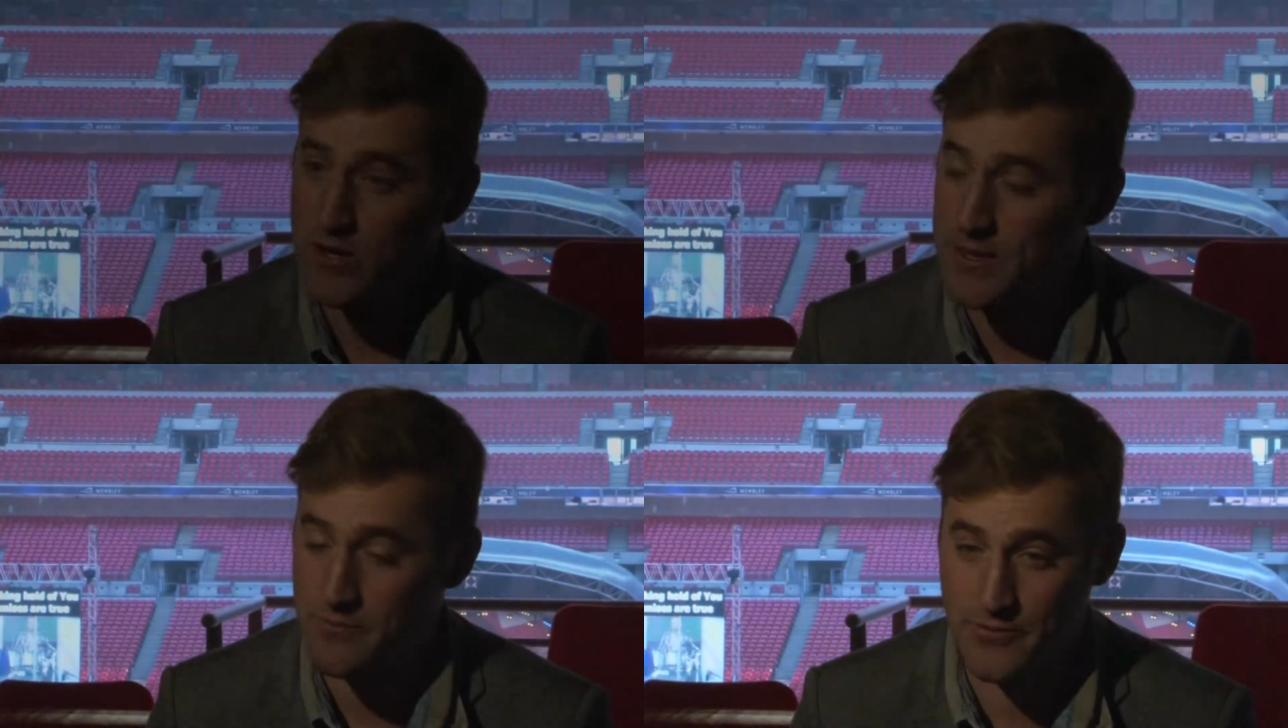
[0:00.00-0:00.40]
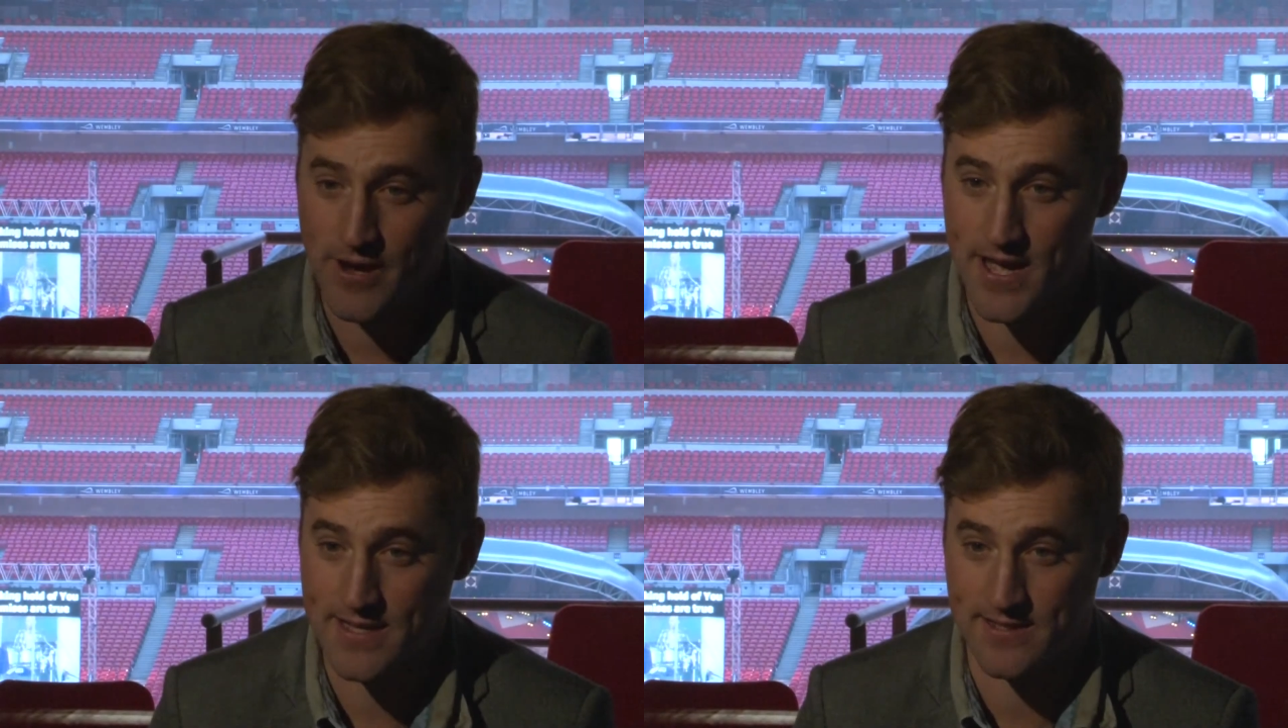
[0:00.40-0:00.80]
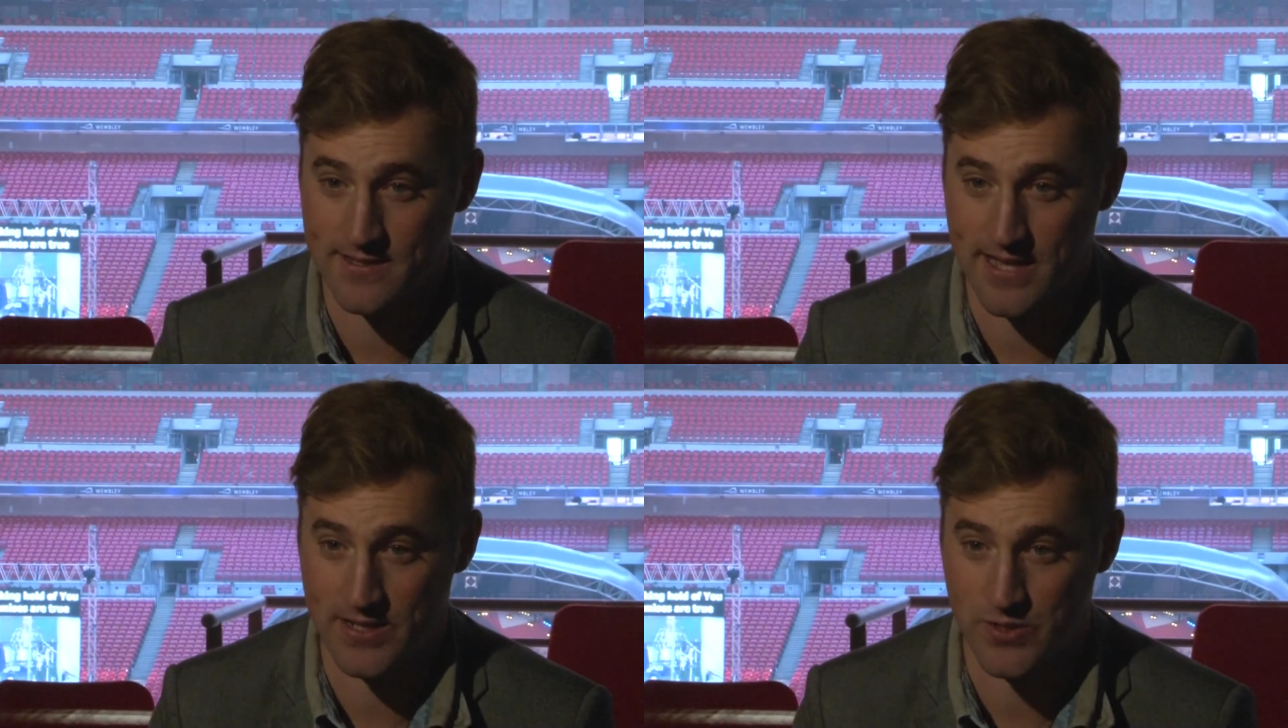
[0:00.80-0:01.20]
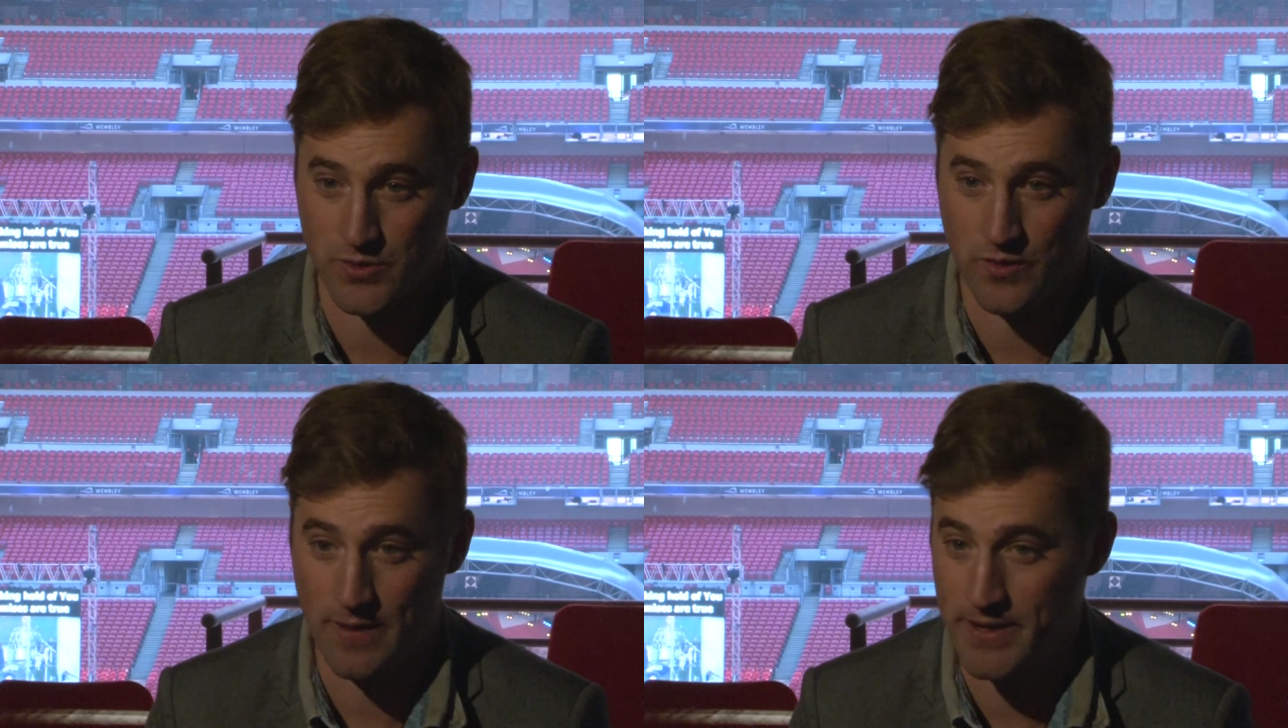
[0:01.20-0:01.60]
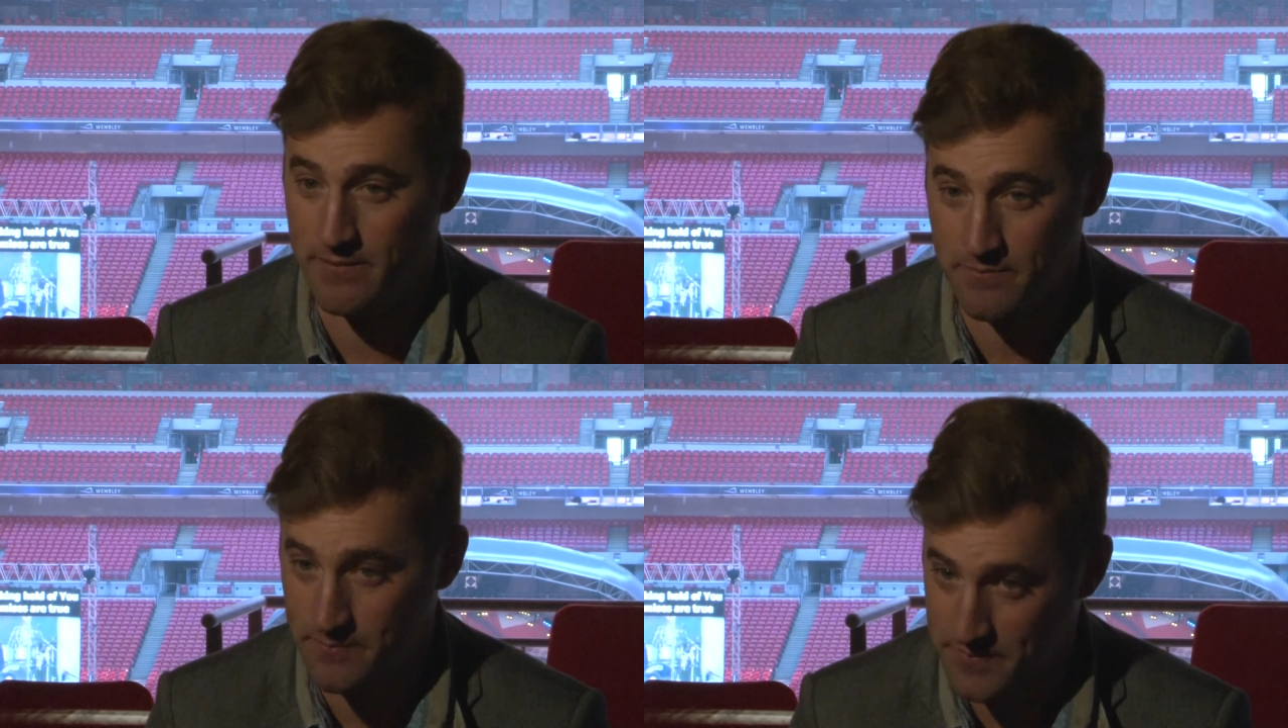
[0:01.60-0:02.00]
know, I think prayer is essential. I mean,
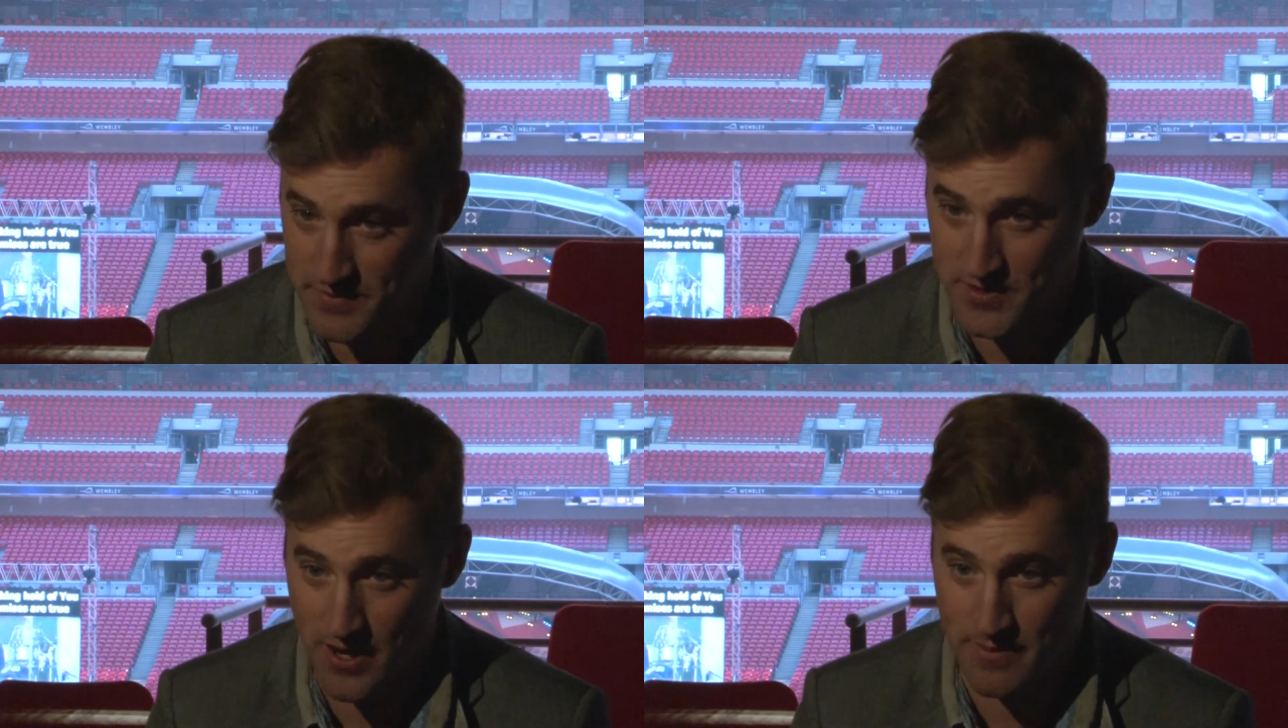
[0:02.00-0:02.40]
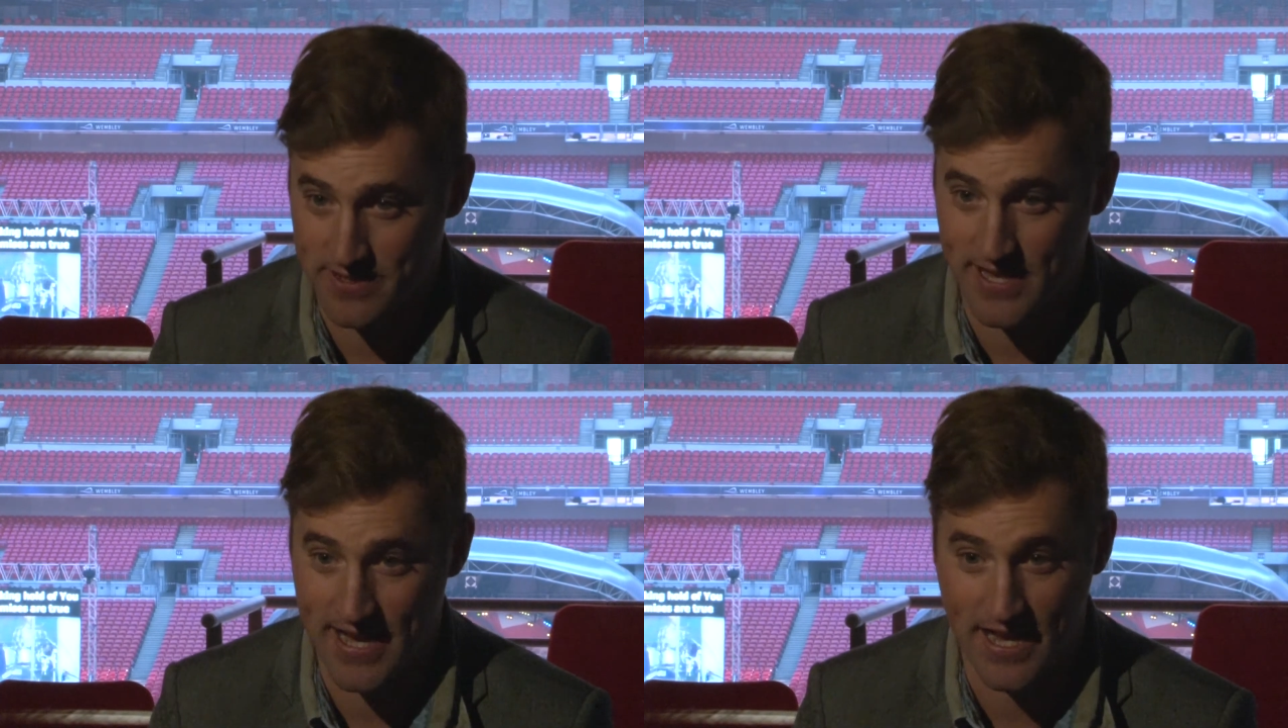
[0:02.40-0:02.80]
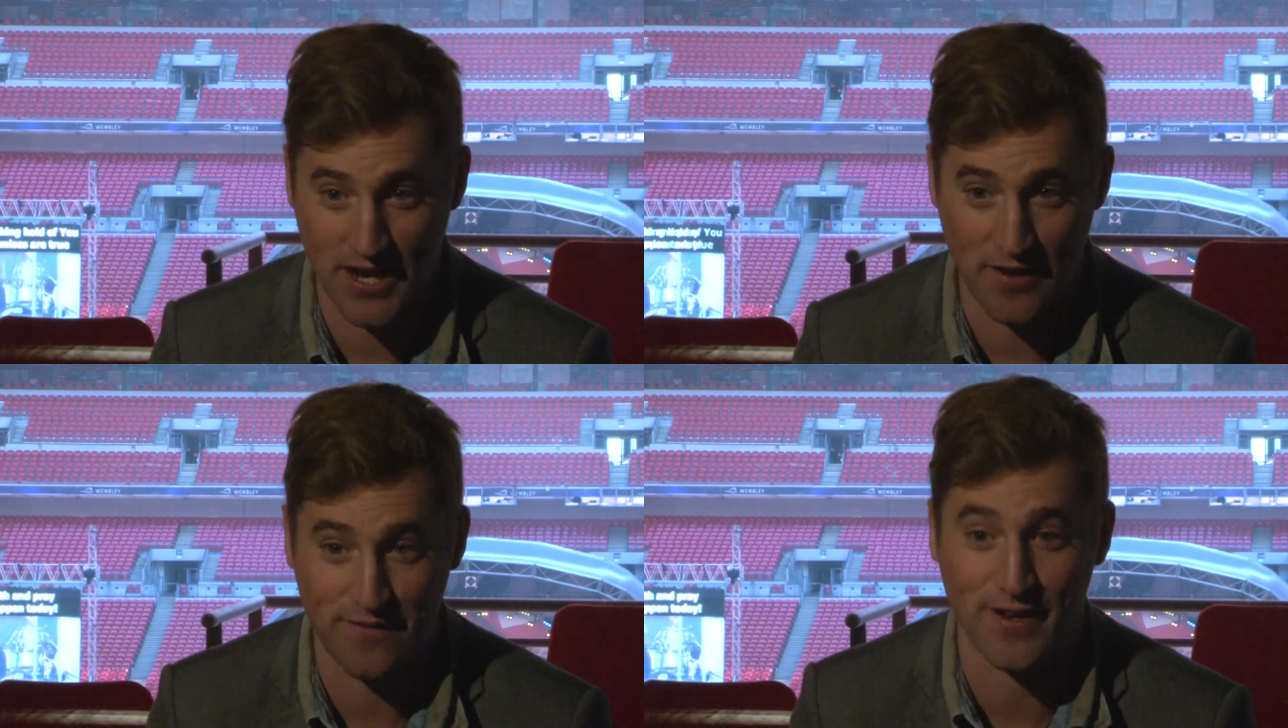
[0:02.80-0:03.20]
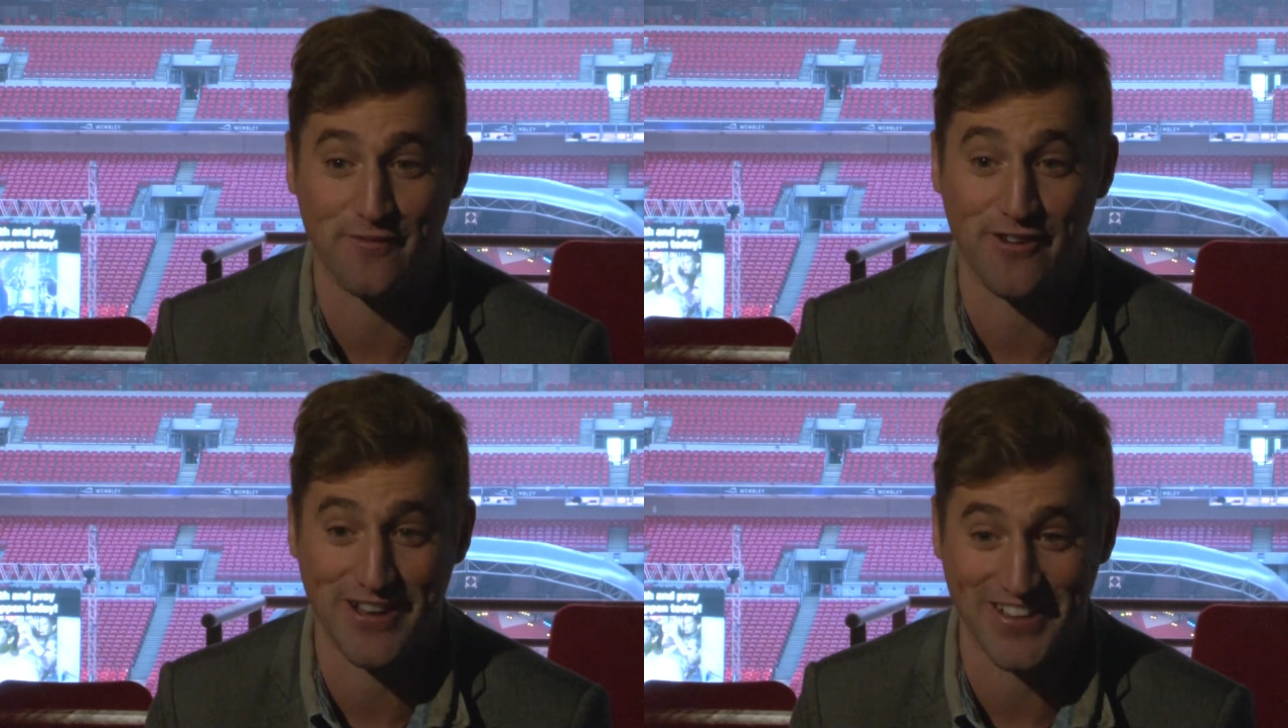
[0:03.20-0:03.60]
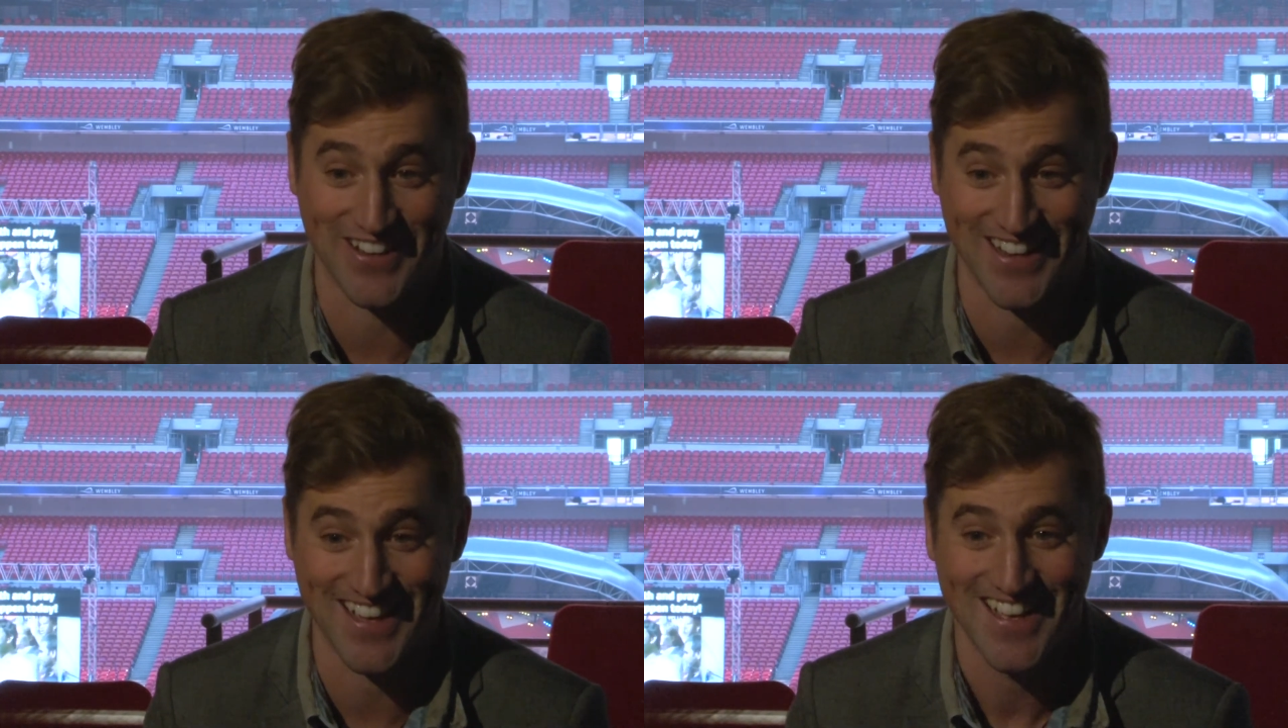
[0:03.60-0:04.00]
I'll start by saying I don't feel I'm very
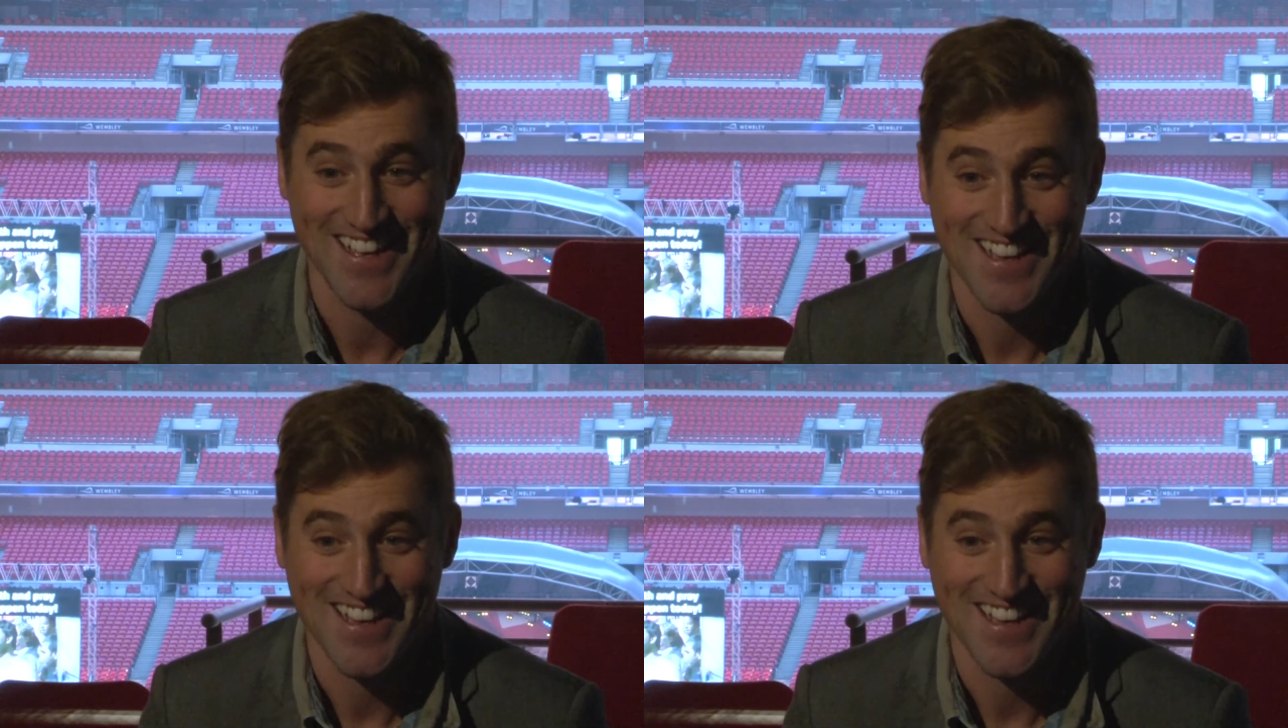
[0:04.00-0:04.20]
good at it.